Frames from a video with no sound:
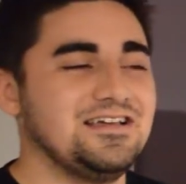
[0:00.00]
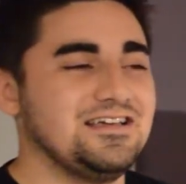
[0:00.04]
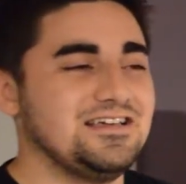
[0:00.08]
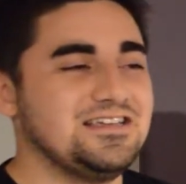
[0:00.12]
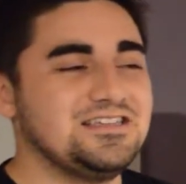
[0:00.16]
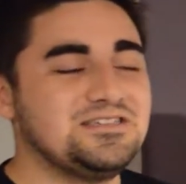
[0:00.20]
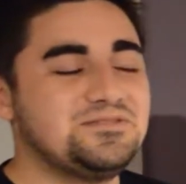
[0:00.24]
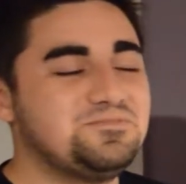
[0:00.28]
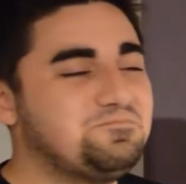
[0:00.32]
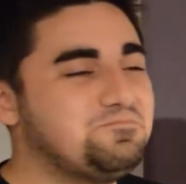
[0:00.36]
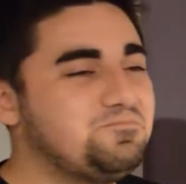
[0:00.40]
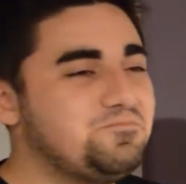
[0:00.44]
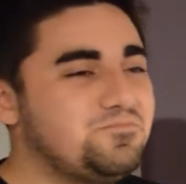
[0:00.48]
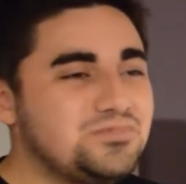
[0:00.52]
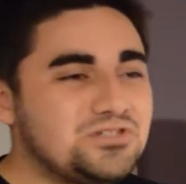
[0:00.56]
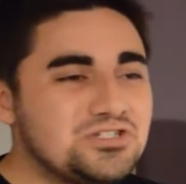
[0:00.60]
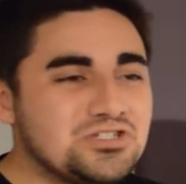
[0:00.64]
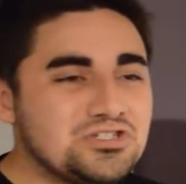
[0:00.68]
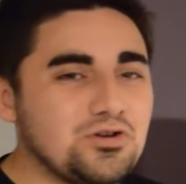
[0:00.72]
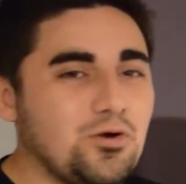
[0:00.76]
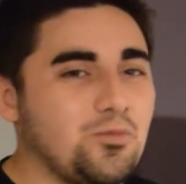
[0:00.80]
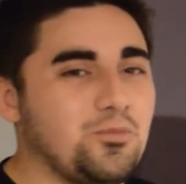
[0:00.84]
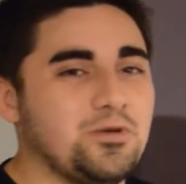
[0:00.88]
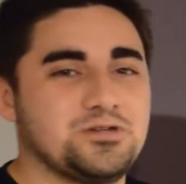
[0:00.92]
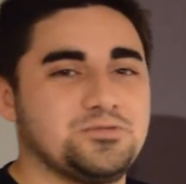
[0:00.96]
He's
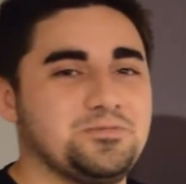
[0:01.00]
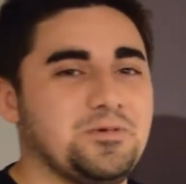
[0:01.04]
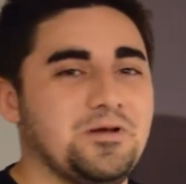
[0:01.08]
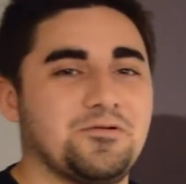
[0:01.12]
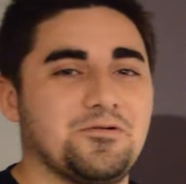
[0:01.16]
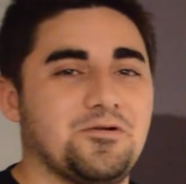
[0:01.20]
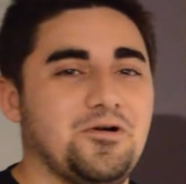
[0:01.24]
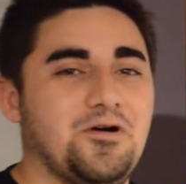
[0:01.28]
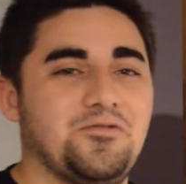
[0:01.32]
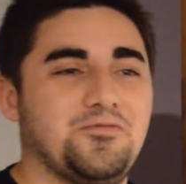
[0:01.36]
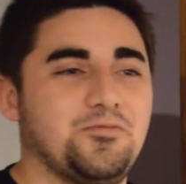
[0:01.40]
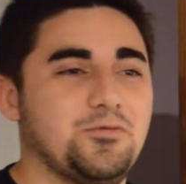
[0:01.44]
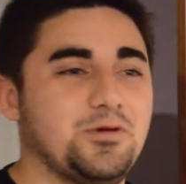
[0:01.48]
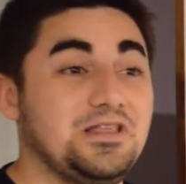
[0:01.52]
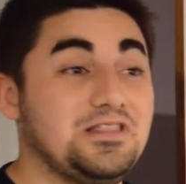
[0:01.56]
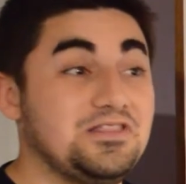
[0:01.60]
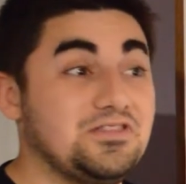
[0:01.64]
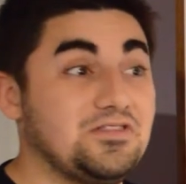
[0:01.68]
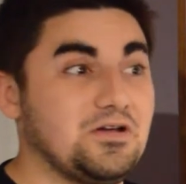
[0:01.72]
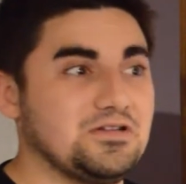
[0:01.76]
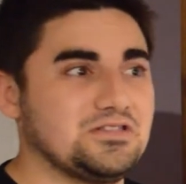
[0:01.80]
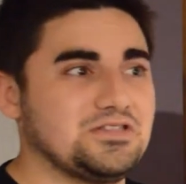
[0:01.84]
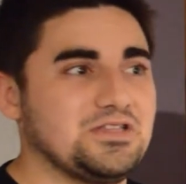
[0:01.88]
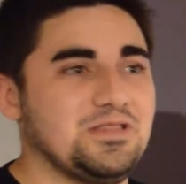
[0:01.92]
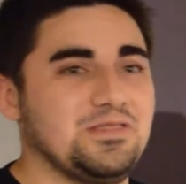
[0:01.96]
so much better off when he
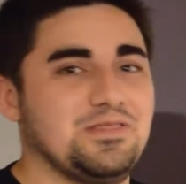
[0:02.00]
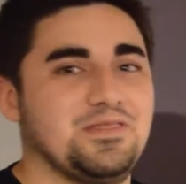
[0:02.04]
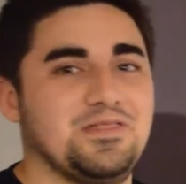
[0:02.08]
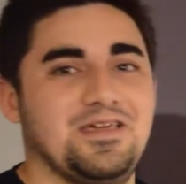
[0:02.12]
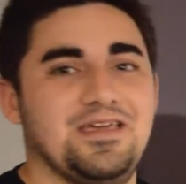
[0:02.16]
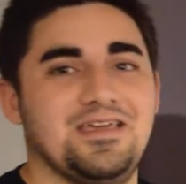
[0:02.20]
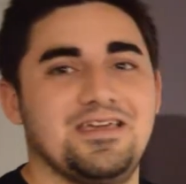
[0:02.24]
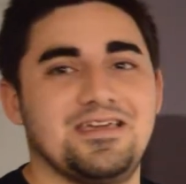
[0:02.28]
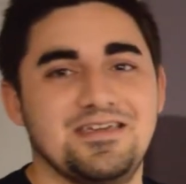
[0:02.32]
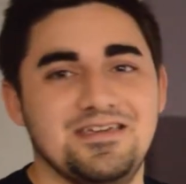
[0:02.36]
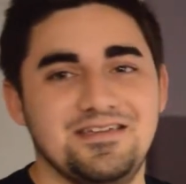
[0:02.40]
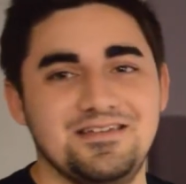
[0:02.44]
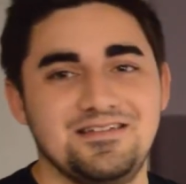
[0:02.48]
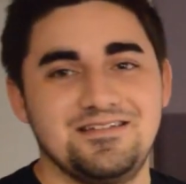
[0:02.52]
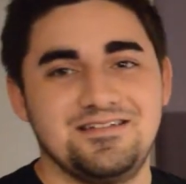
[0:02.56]
doesn't think.